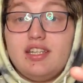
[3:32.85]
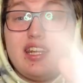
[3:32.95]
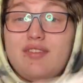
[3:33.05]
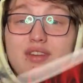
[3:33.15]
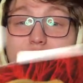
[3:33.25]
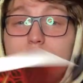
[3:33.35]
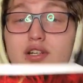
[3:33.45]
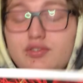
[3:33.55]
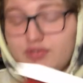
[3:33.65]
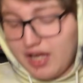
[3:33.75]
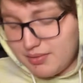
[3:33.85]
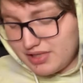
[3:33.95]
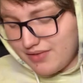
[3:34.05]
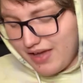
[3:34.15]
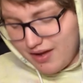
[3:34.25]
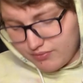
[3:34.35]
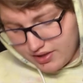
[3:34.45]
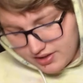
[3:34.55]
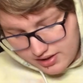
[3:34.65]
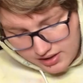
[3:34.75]
They even have French flaps, they have
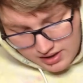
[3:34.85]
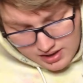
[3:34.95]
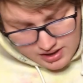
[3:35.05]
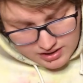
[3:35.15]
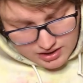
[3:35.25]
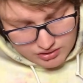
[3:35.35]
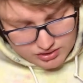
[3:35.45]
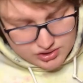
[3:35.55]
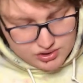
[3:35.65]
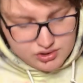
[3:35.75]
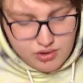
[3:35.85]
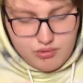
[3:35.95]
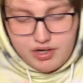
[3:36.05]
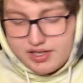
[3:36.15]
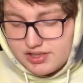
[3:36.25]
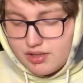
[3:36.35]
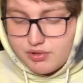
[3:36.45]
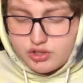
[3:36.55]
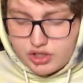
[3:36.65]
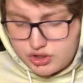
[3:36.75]
everything. It looks so nice. Now I'm
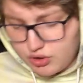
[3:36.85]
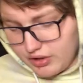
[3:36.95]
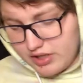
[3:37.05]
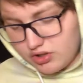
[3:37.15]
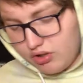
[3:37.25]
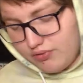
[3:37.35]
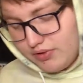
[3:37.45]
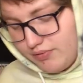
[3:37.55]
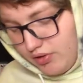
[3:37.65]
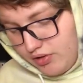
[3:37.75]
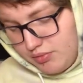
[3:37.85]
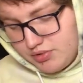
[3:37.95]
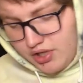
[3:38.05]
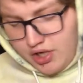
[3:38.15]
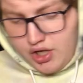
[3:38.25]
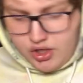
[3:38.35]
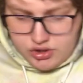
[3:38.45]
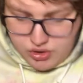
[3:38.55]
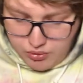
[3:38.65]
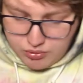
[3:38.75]
gonna try to show you guys off the volumes
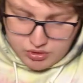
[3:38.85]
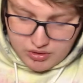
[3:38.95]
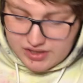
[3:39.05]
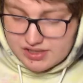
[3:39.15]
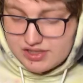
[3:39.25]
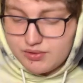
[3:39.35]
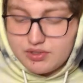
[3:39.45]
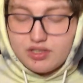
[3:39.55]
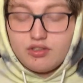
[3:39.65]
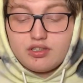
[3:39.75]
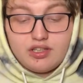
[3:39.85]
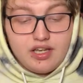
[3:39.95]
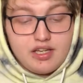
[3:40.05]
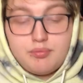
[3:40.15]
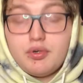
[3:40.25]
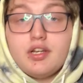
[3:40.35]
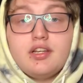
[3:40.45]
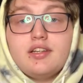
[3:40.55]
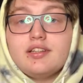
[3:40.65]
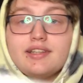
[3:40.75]
so you guys can see what they look like, but
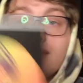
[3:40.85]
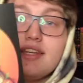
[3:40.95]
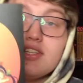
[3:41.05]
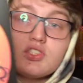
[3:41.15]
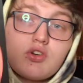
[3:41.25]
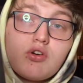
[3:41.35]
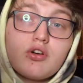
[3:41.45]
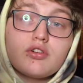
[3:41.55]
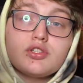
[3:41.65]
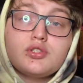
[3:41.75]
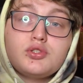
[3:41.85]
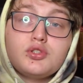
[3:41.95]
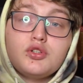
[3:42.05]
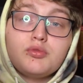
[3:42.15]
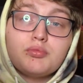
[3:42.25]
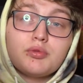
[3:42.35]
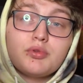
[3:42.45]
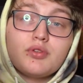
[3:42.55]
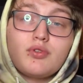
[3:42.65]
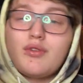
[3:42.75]
these are super
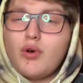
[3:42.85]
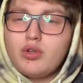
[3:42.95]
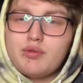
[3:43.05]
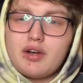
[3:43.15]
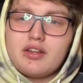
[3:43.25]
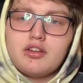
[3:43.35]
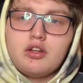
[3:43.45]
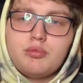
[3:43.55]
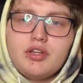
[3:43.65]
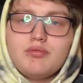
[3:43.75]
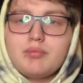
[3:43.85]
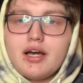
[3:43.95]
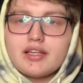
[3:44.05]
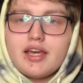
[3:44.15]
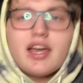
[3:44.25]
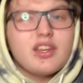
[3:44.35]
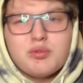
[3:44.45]
beautiful. I've only read a little bit of Bakke.